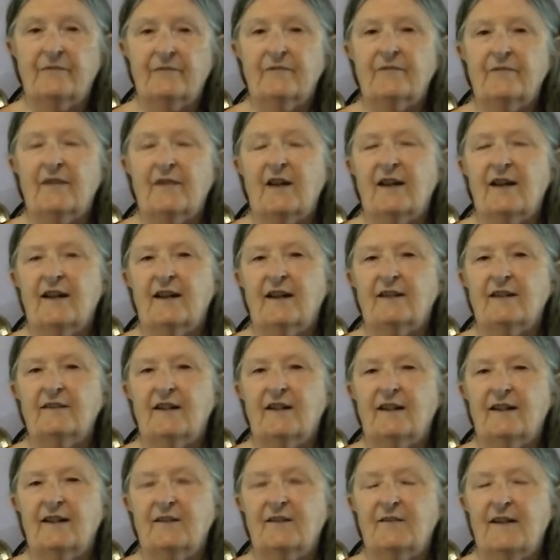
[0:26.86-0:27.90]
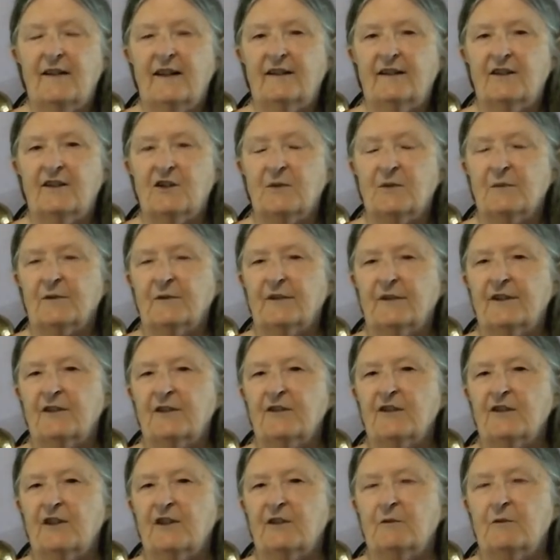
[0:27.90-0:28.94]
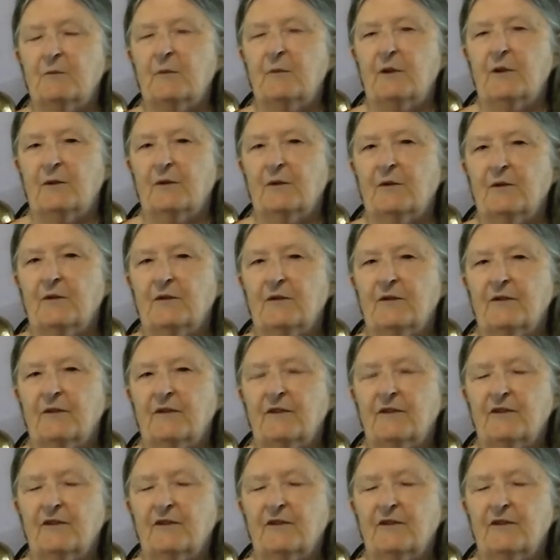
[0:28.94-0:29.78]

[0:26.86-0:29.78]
And I've had experience in both.